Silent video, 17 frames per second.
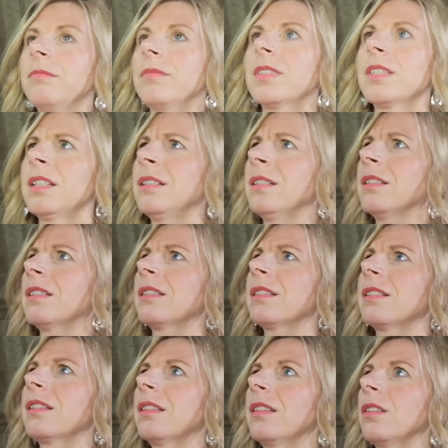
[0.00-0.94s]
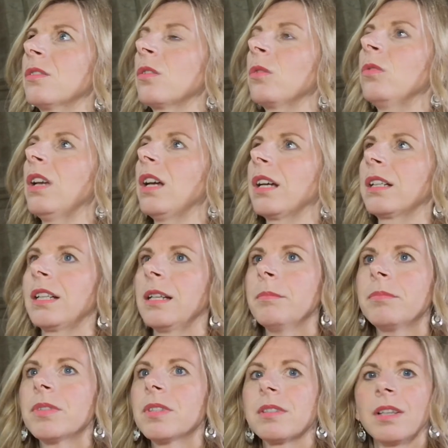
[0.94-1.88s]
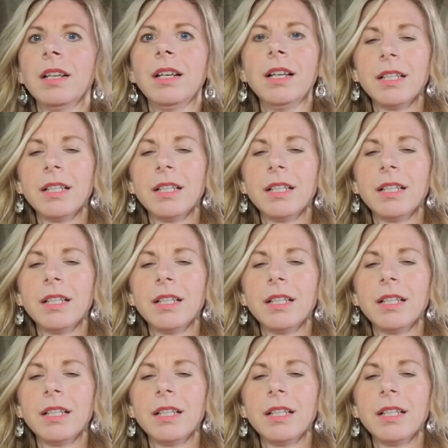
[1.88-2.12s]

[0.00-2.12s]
since the solar eclipse.